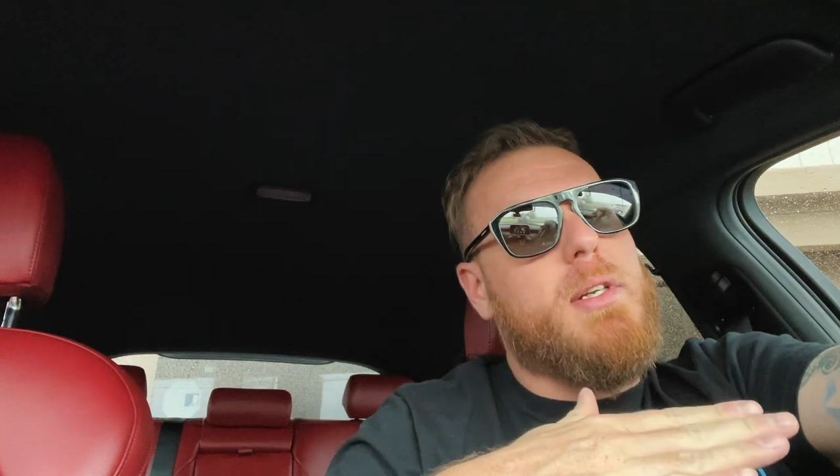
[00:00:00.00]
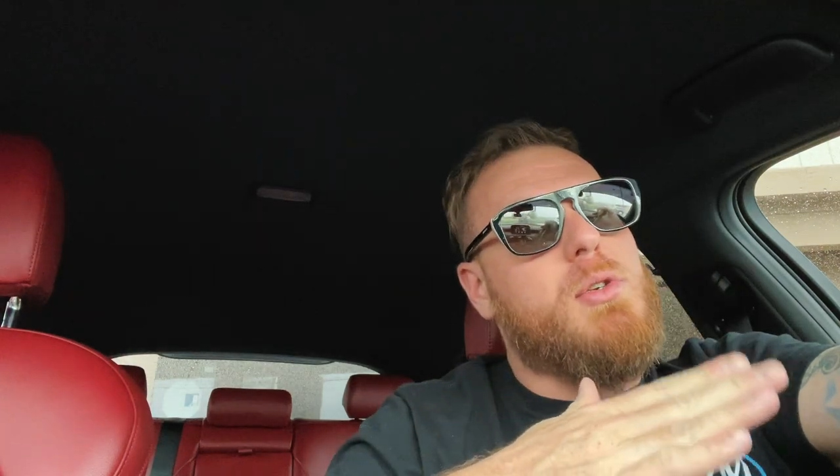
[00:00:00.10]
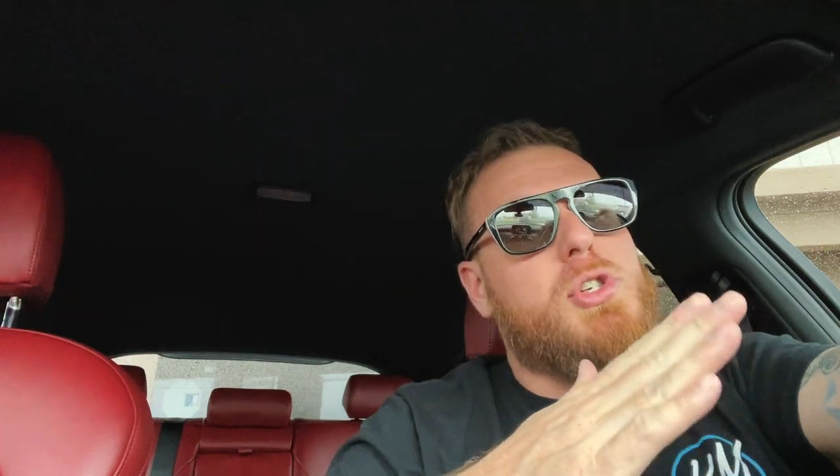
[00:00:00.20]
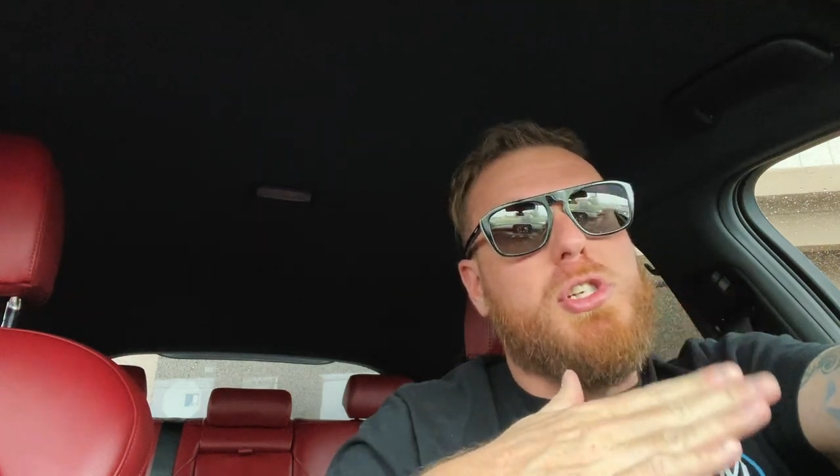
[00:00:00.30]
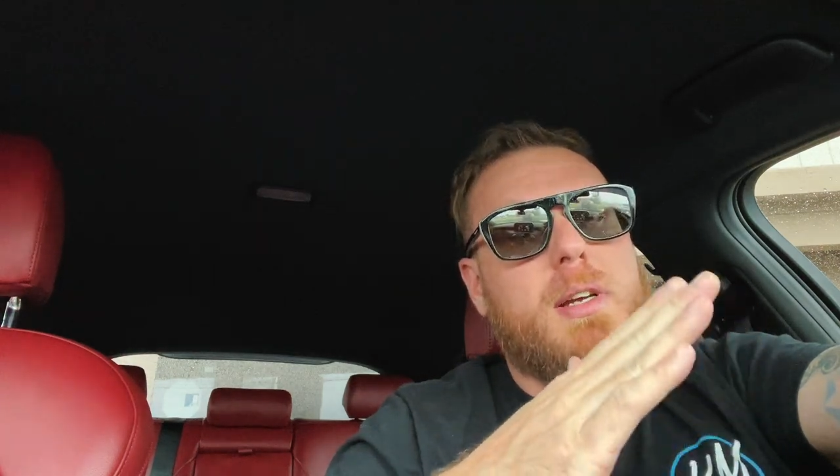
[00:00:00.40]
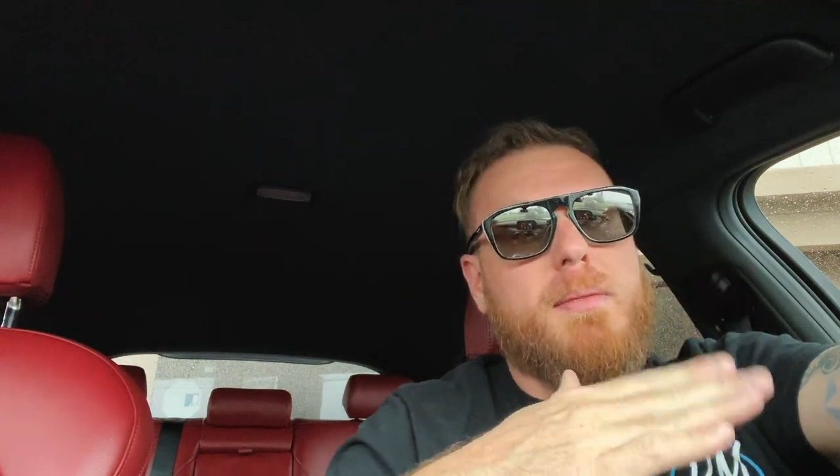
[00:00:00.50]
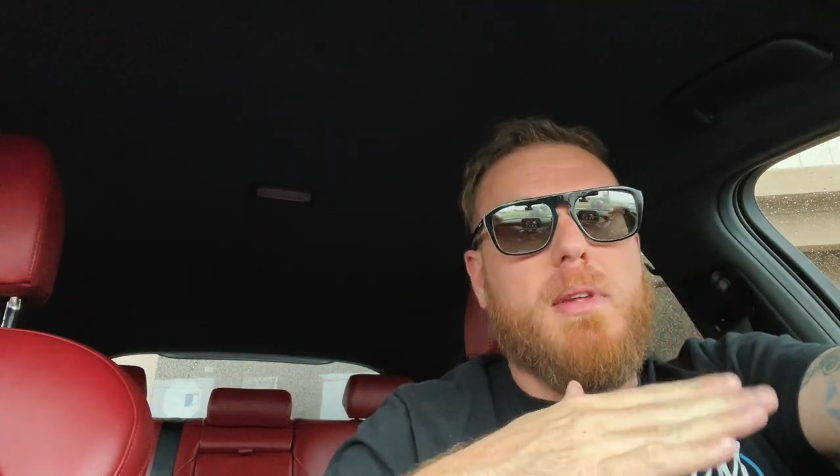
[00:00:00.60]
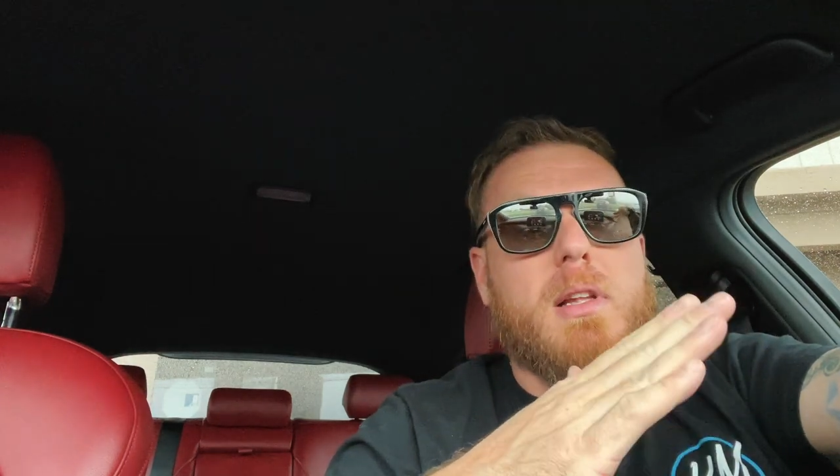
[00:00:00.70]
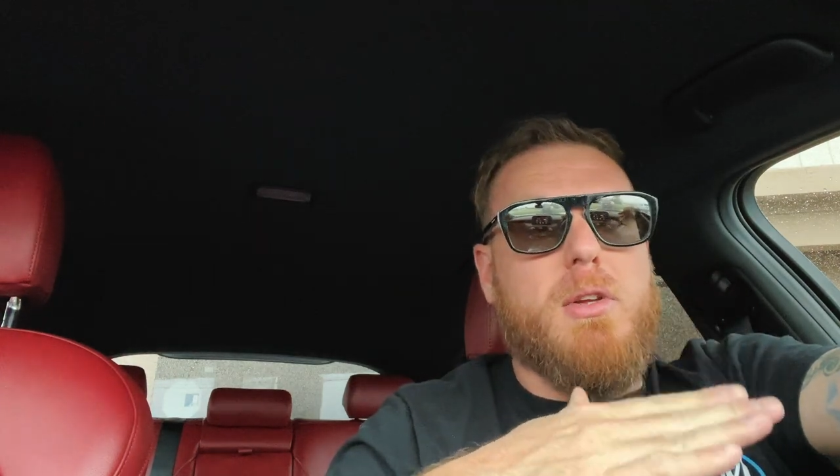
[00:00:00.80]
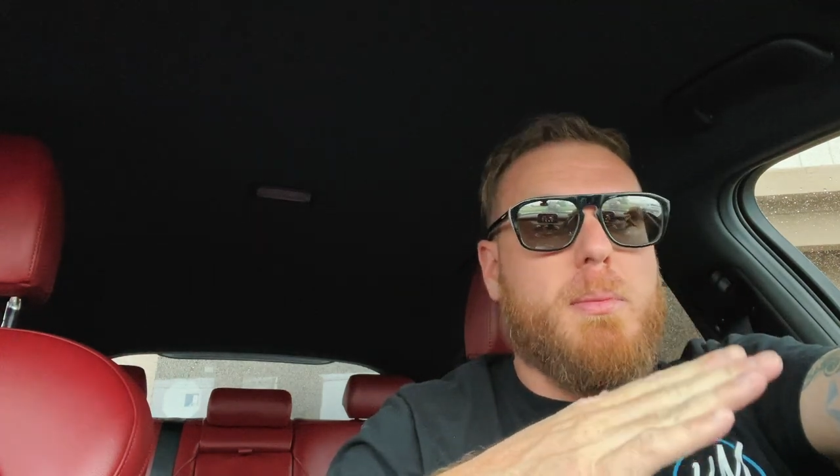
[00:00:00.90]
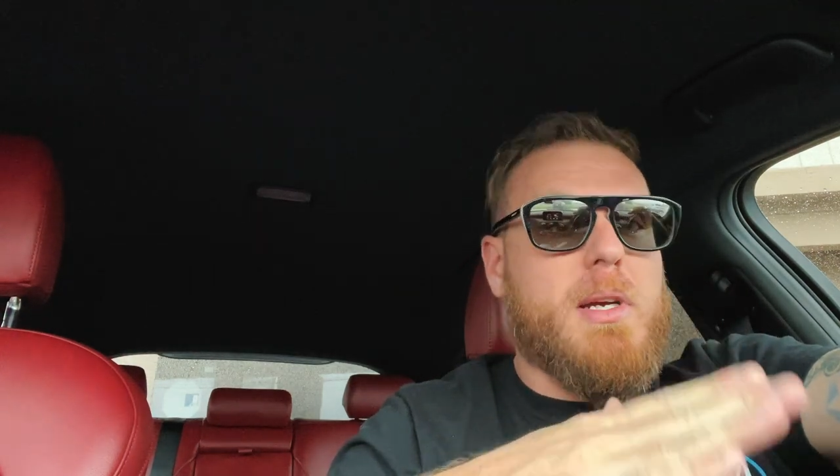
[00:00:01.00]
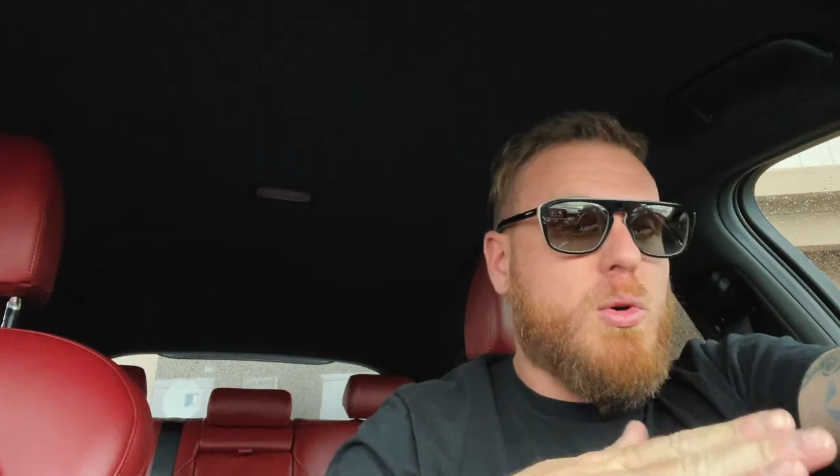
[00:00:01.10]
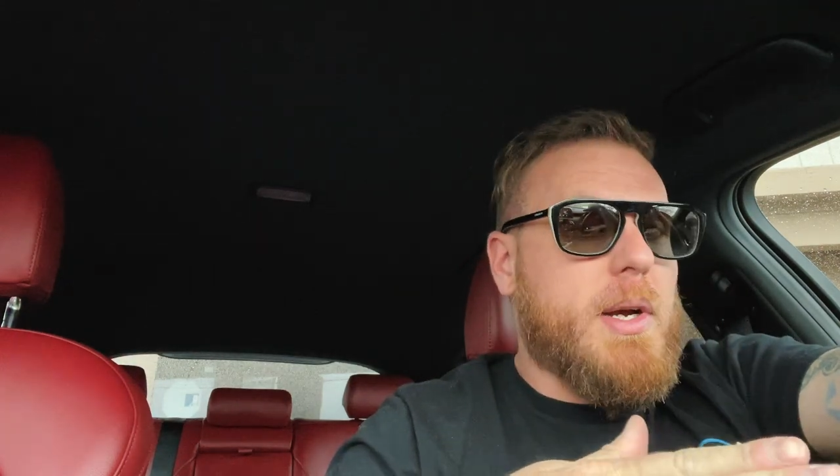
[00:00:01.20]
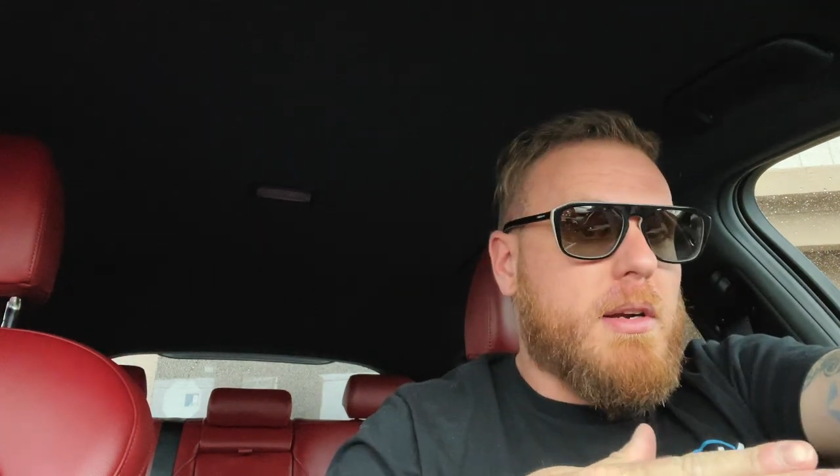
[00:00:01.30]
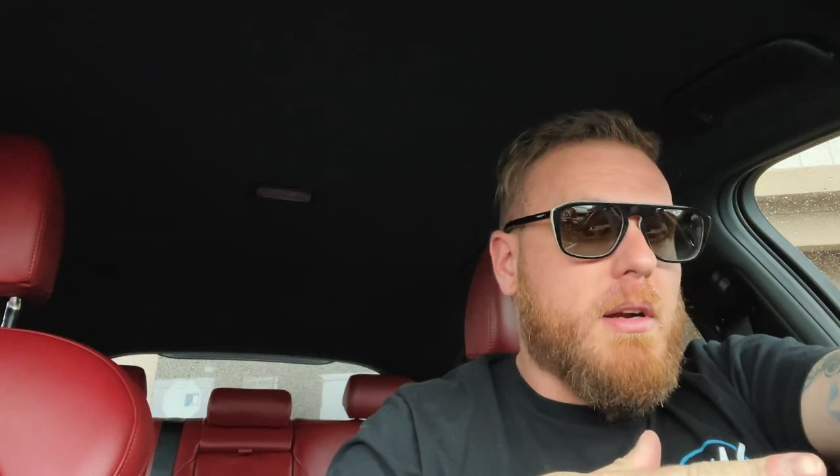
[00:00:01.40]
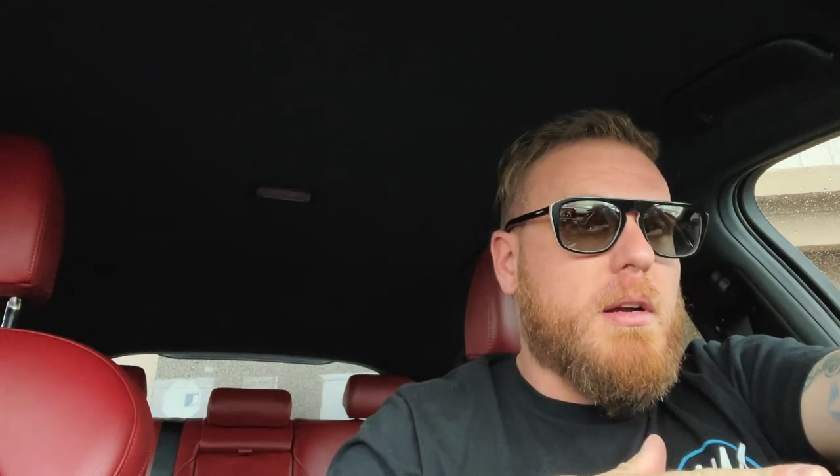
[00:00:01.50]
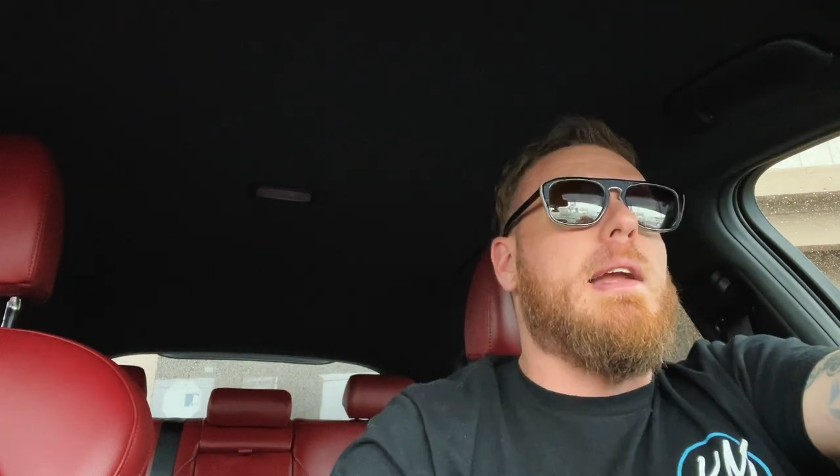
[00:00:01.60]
to shift a little bit quicker.